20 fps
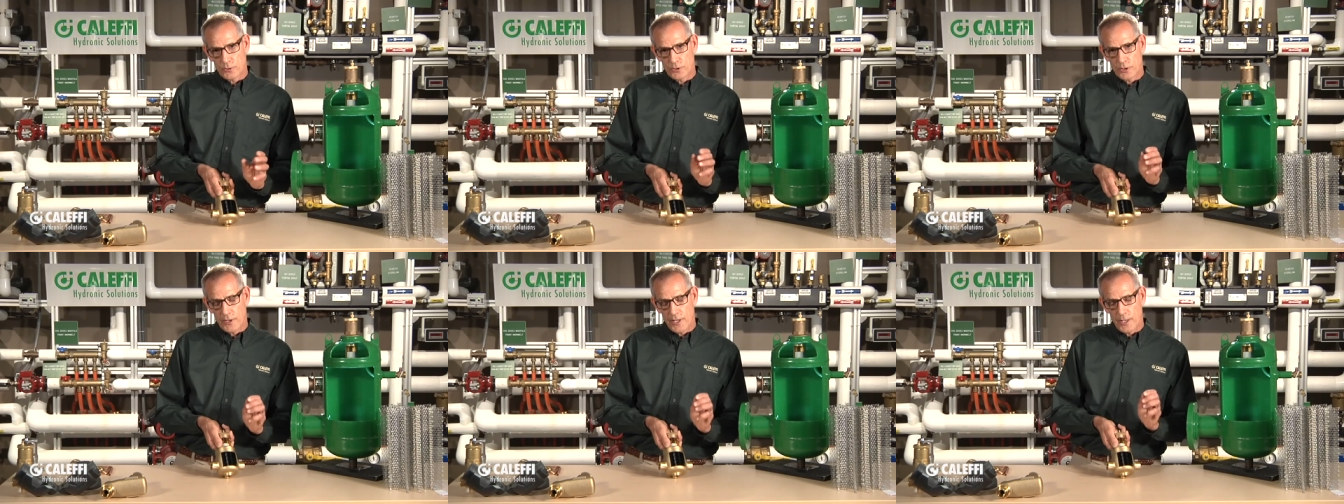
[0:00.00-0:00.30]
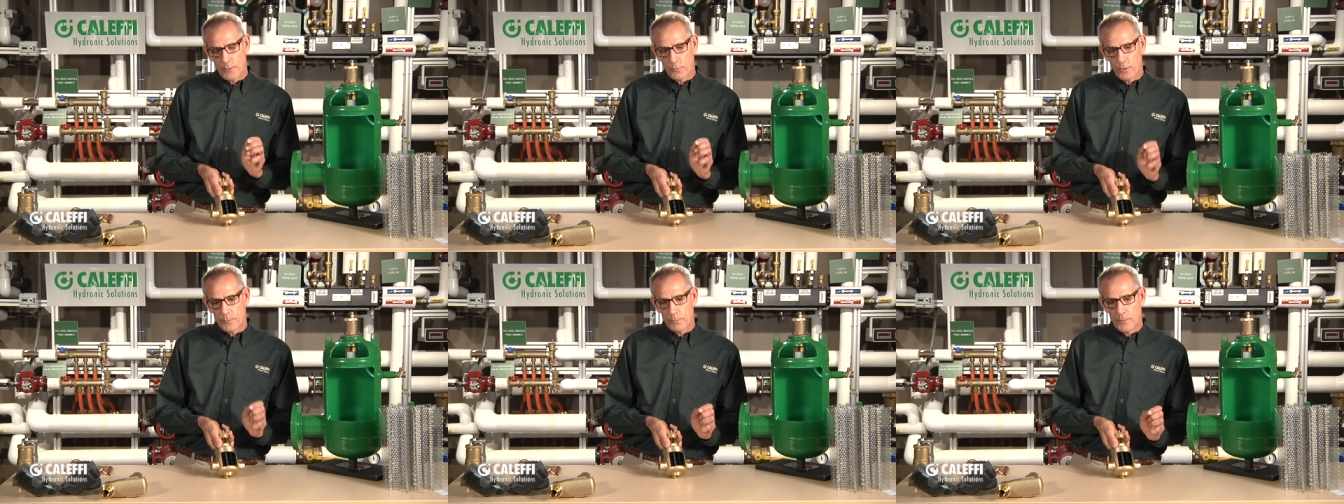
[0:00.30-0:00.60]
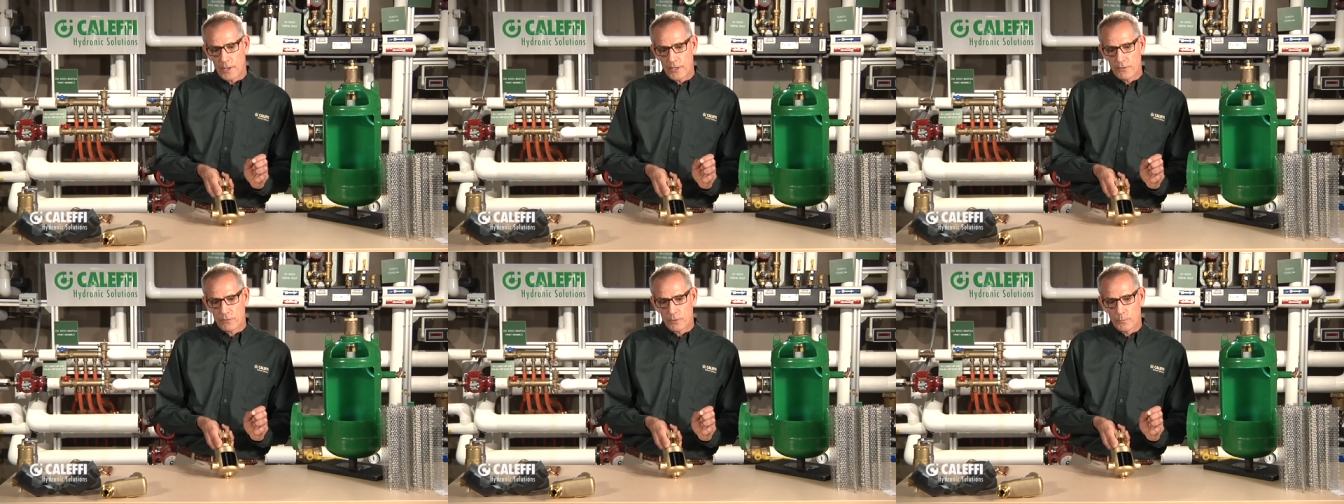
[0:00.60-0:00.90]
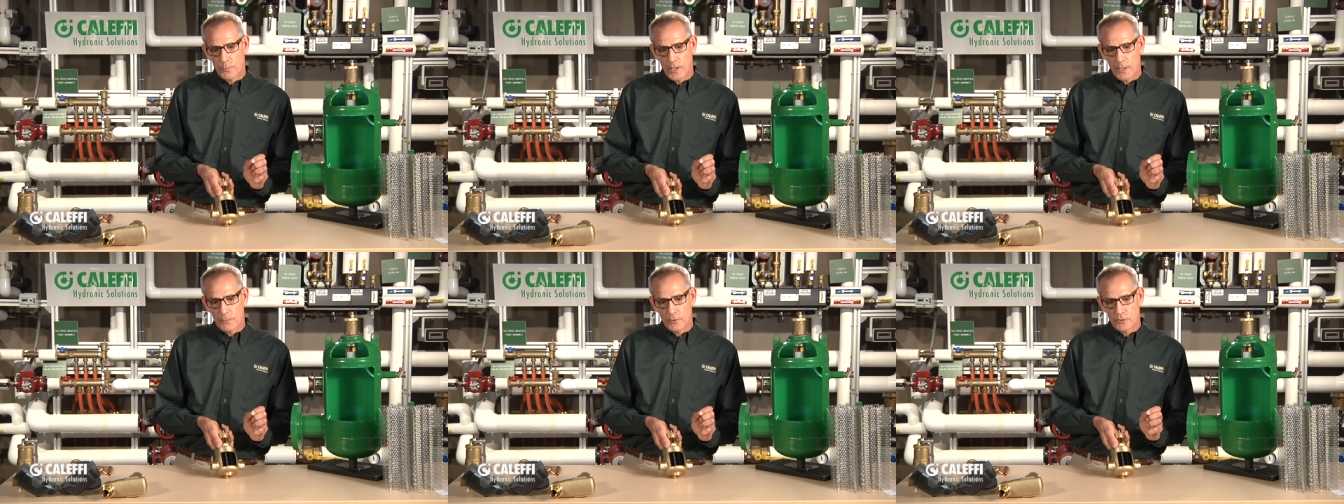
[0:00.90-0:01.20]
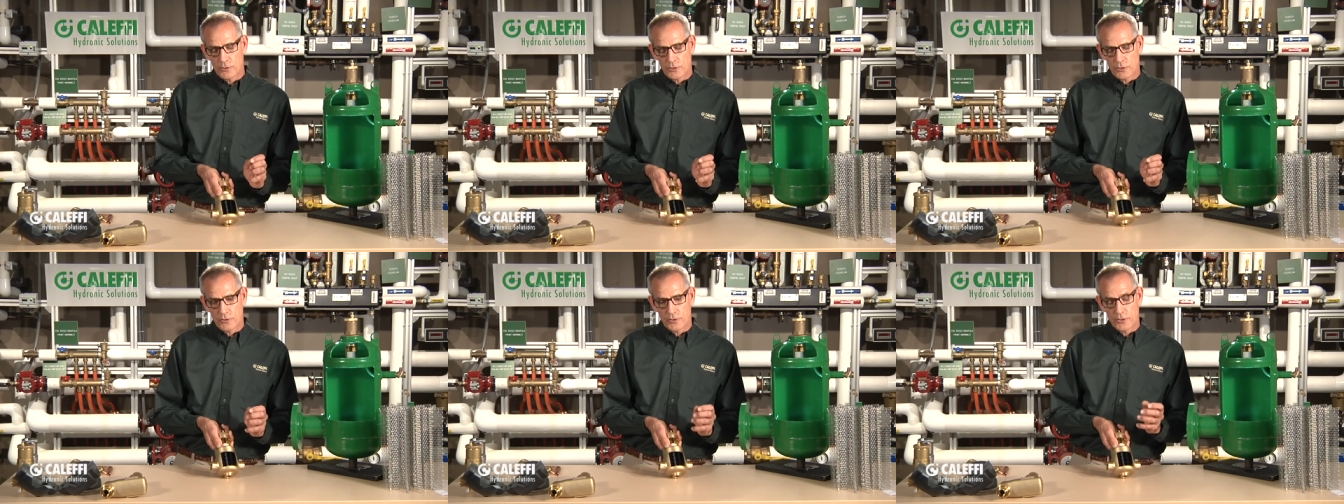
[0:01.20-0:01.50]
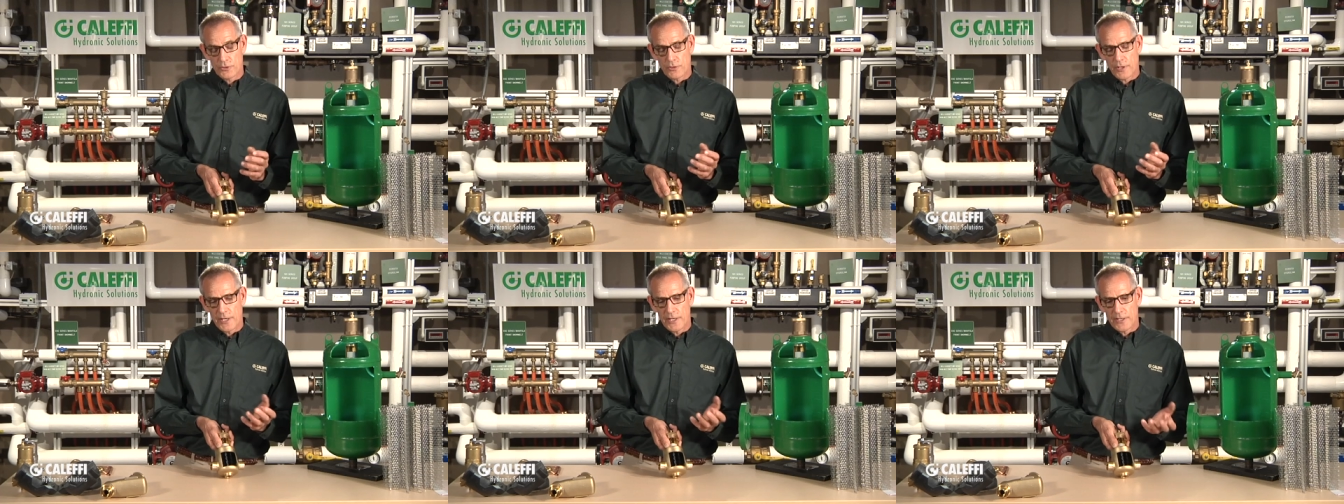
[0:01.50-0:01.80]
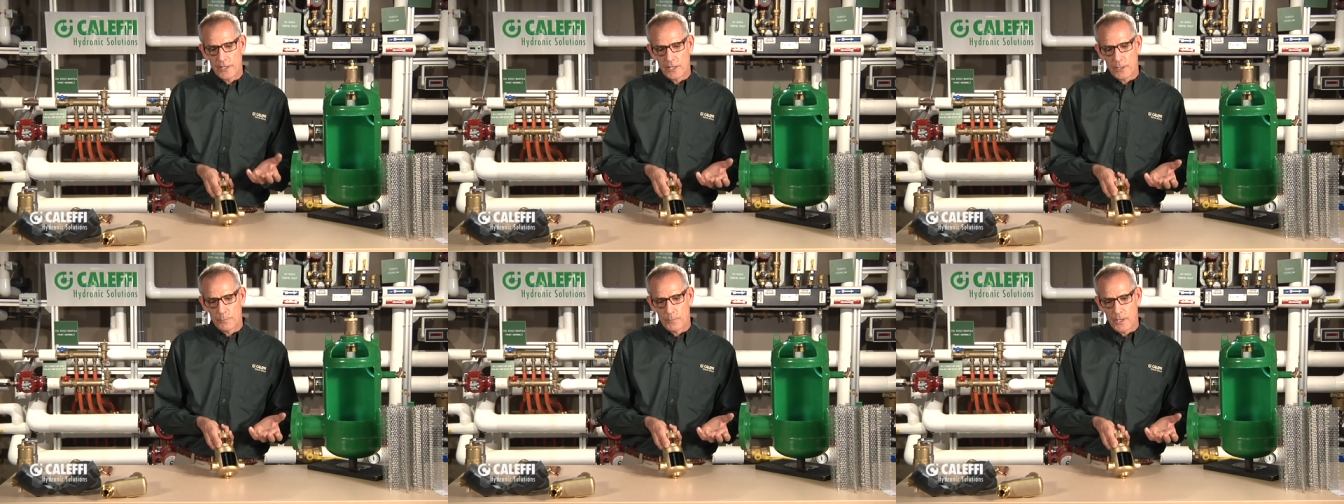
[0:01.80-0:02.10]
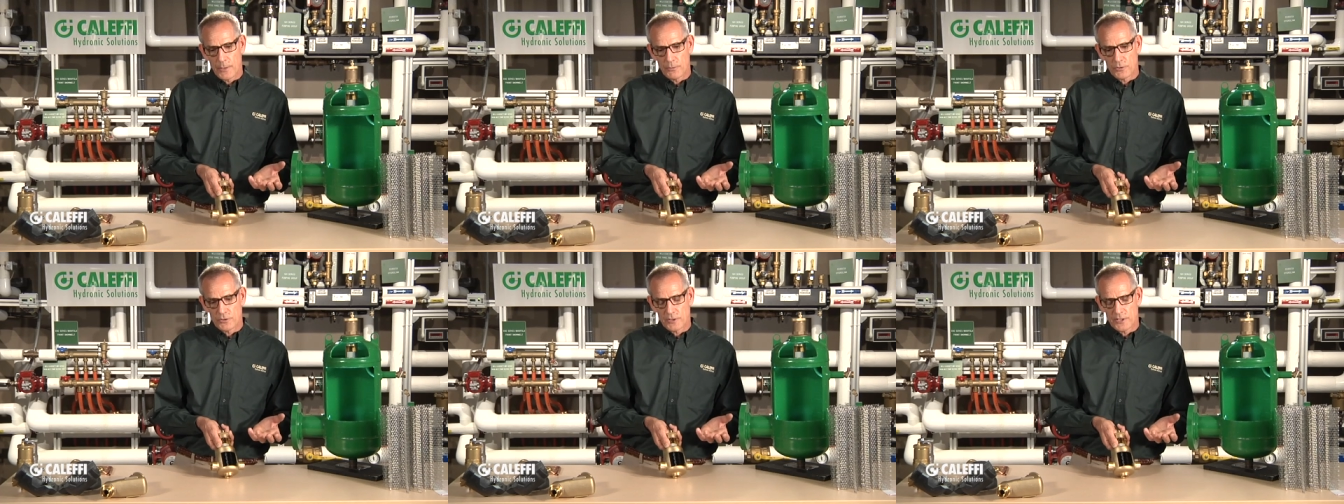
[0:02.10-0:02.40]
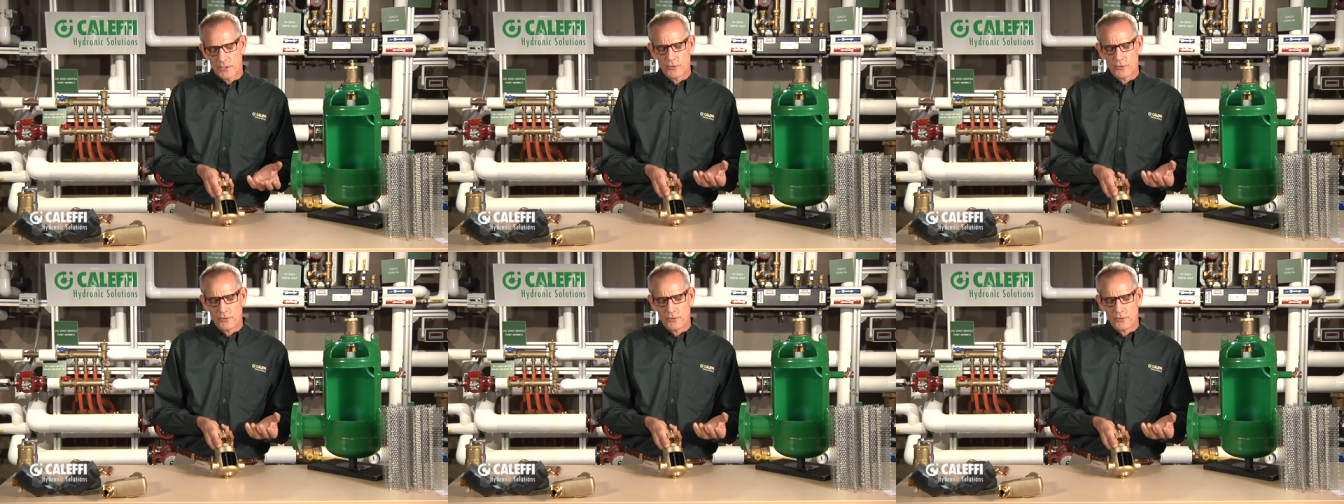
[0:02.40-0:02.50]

so that when micro bubbles or entrained air bubbles,